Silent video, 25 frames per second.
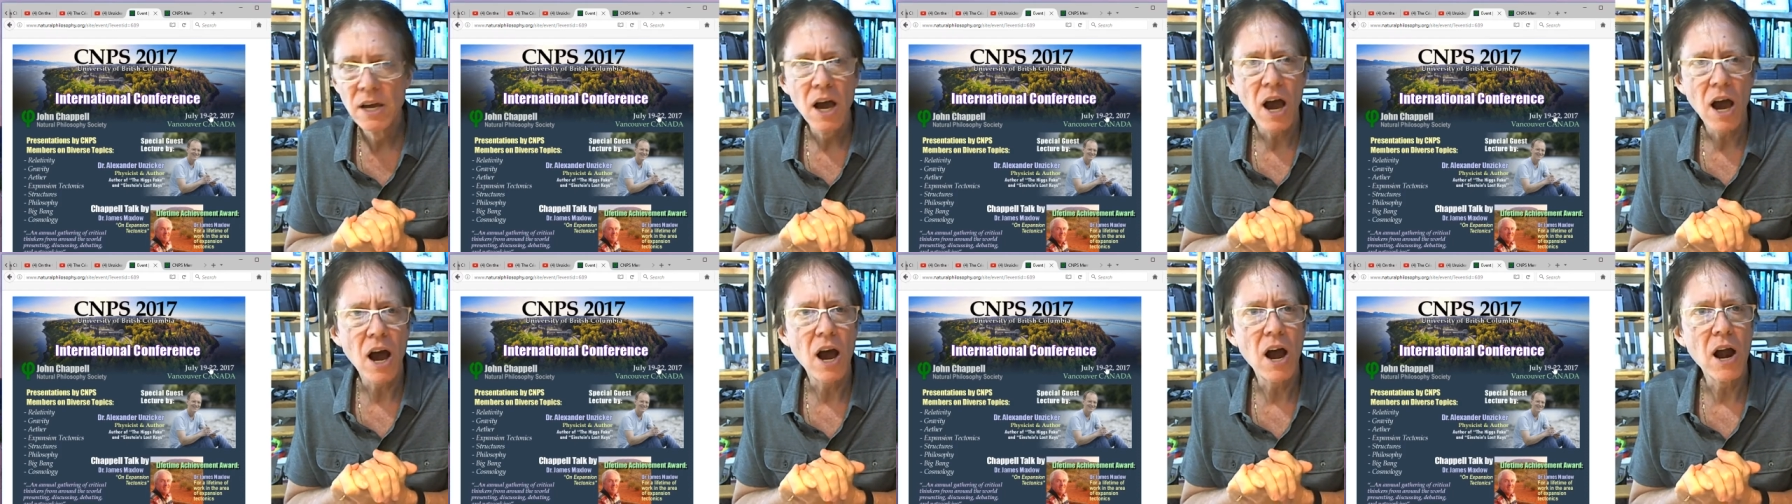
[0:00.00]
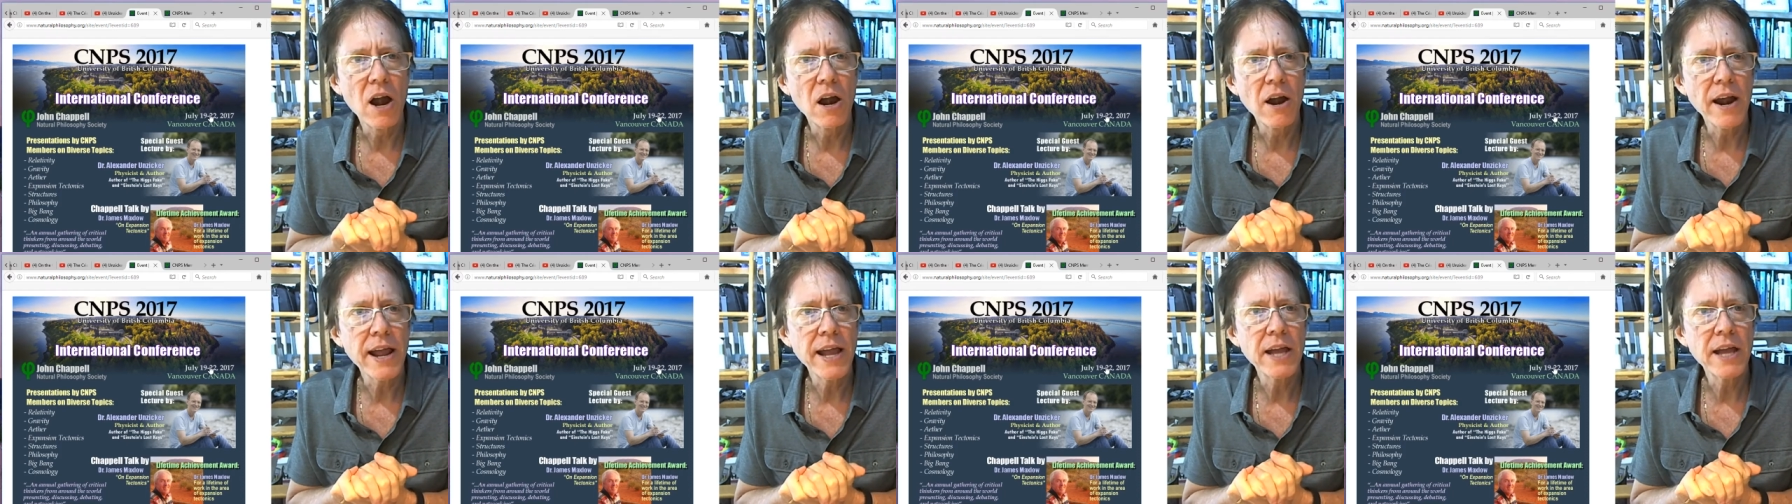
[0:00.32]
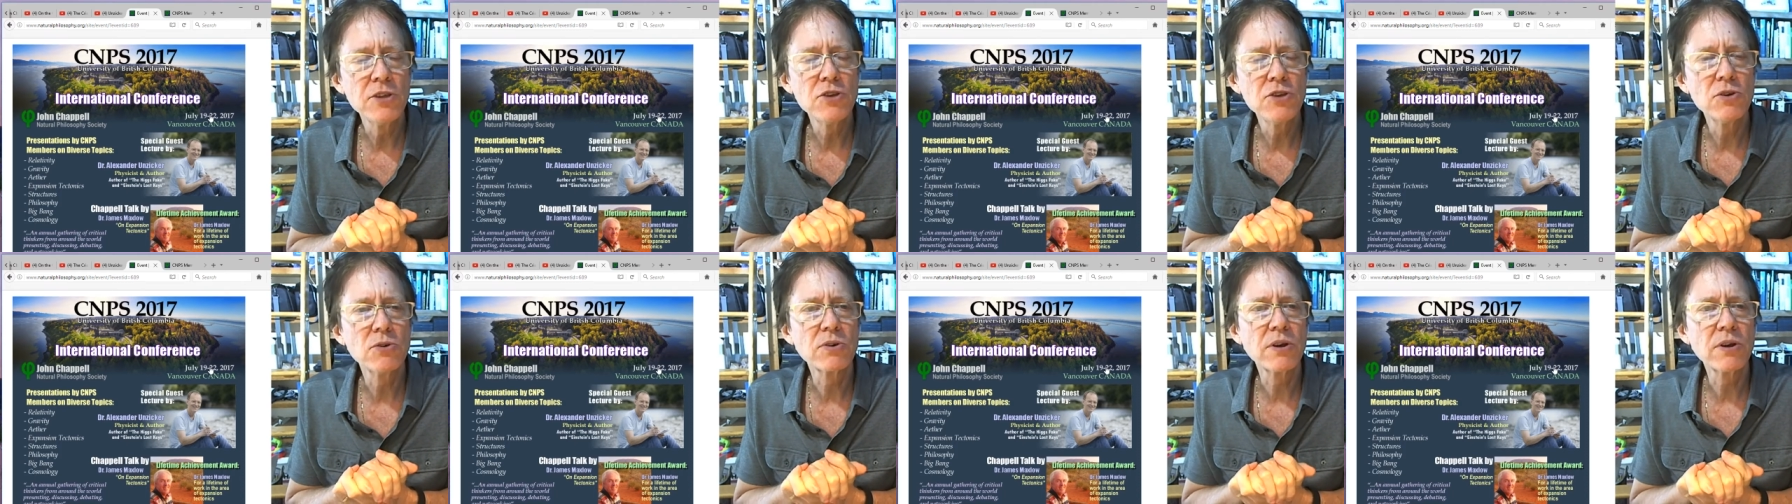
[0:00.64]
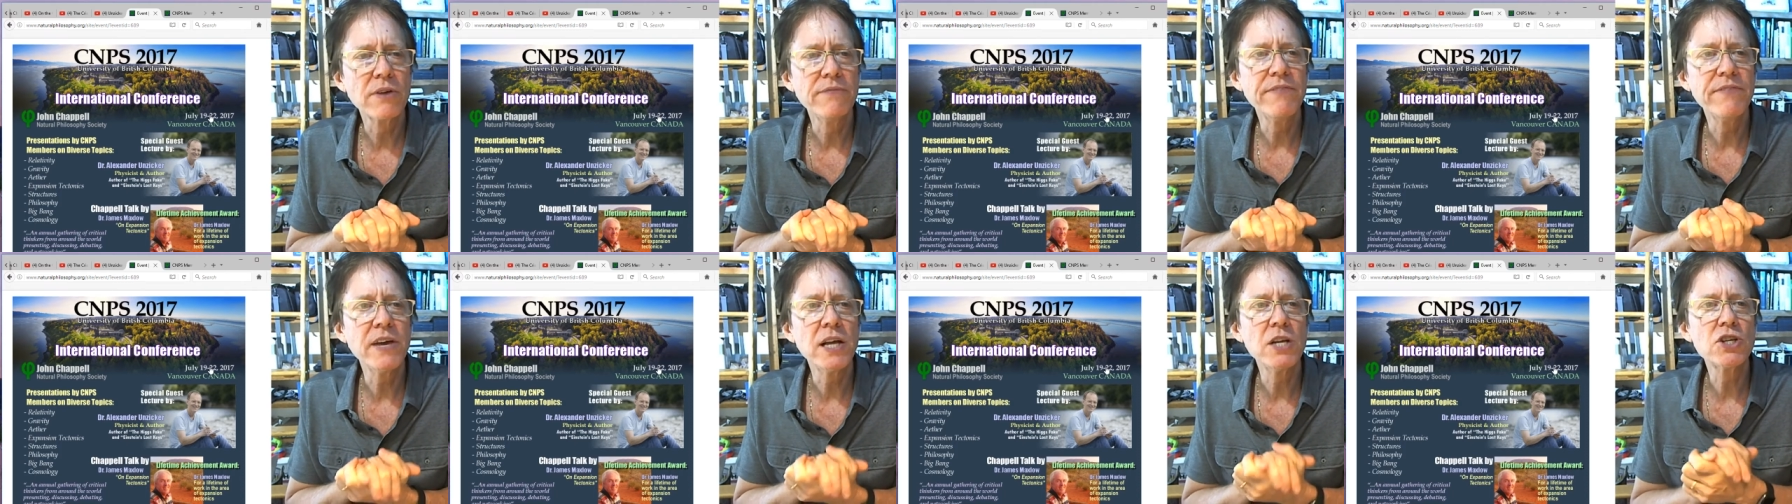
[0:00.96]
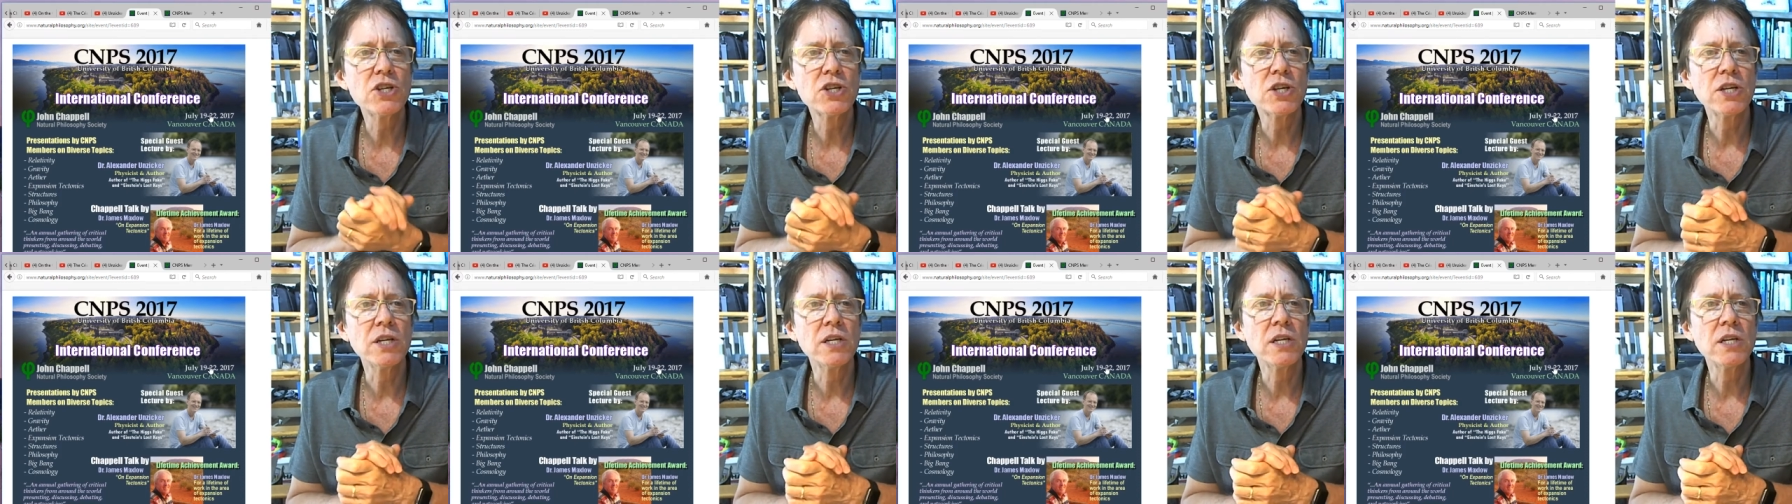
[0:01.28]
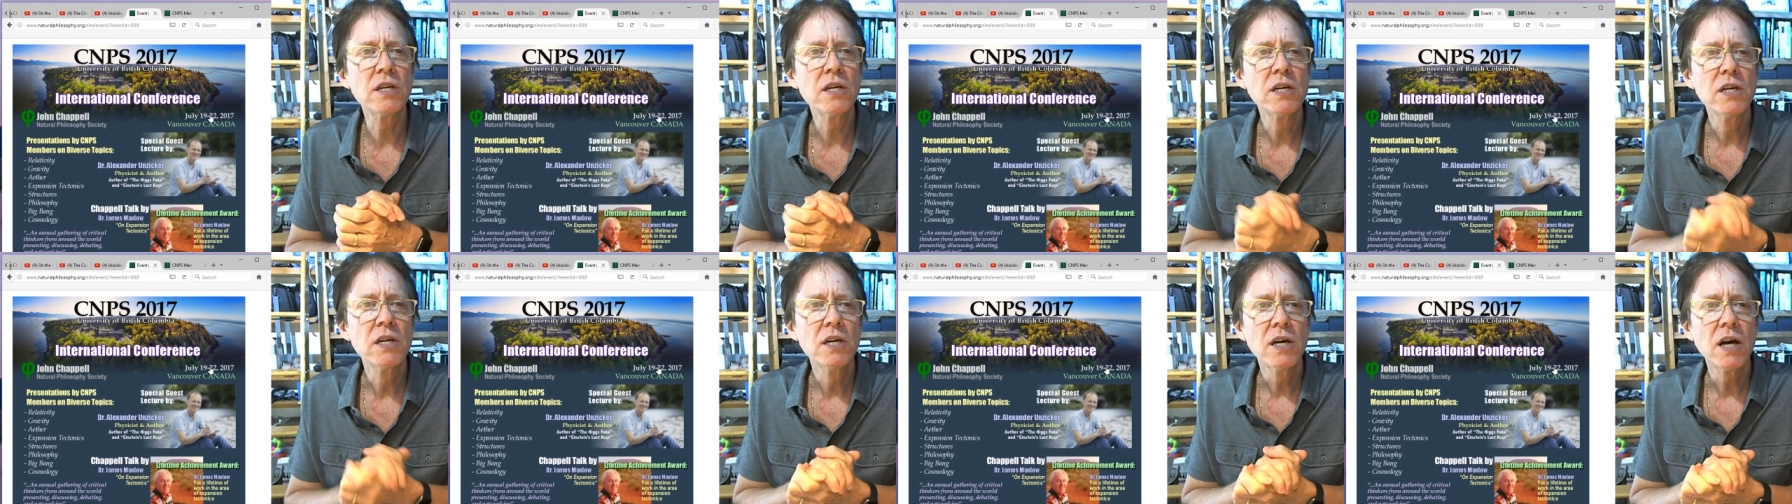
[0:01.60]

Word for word: Our annual convention,